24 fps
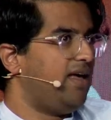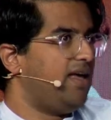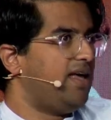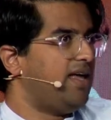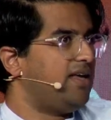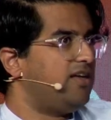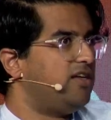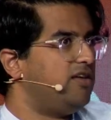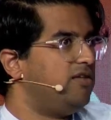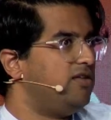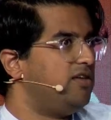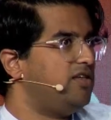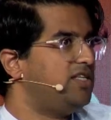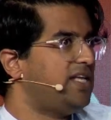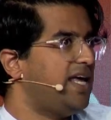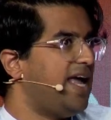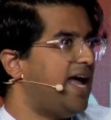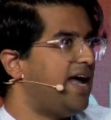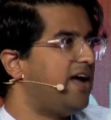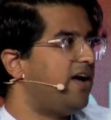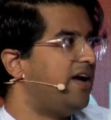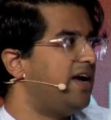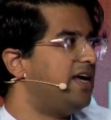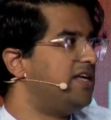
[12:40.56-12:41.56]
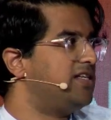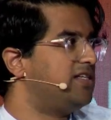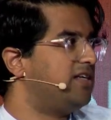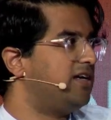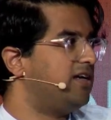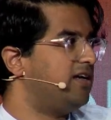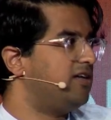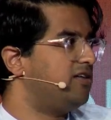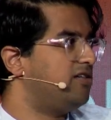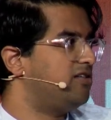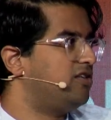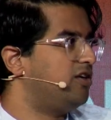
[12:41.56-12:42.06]
You say AI is going
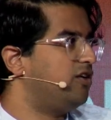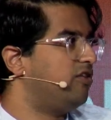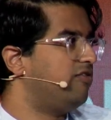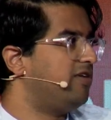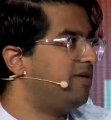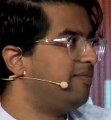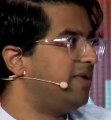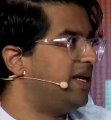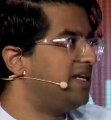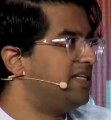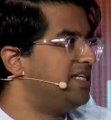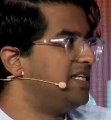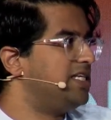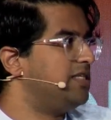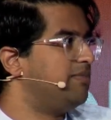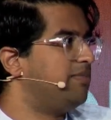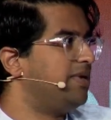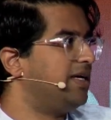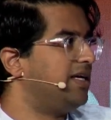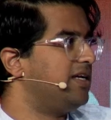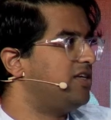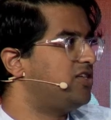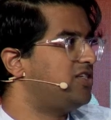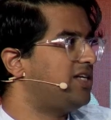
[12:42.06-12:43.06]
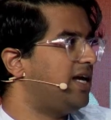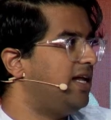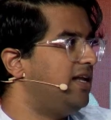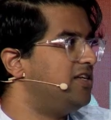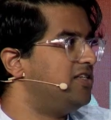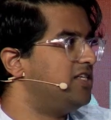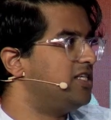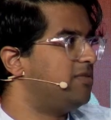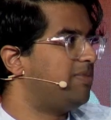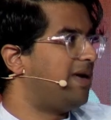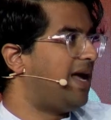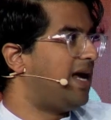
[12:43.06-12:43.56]
to solve humanity's biggest
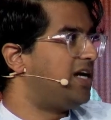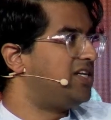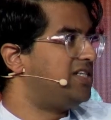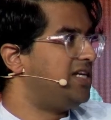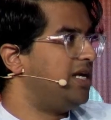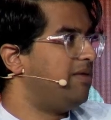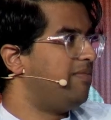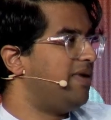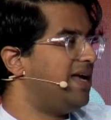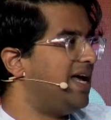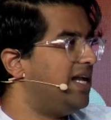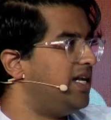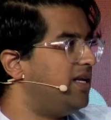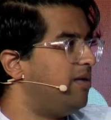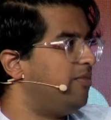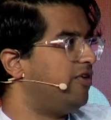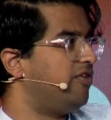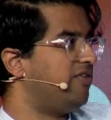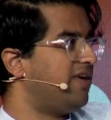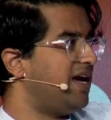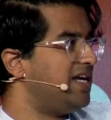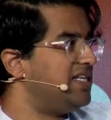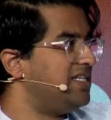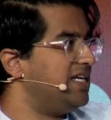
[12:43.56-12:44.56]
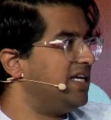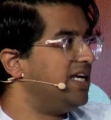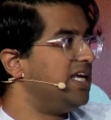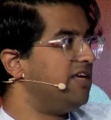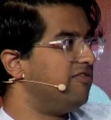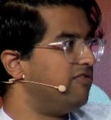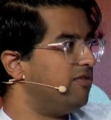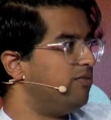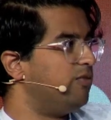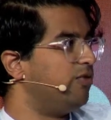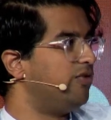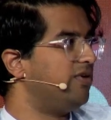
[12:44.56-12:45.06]
challenges, but actually it may end up creating
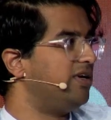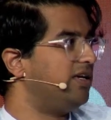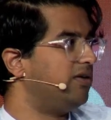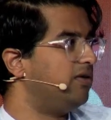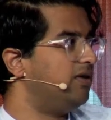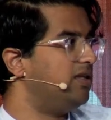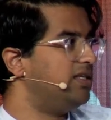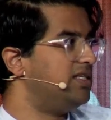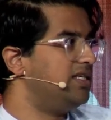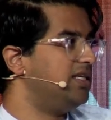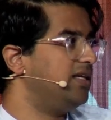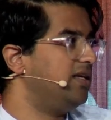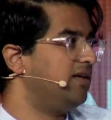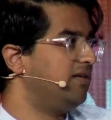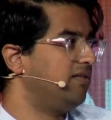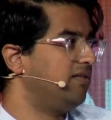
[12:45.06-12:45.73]
even more inequality.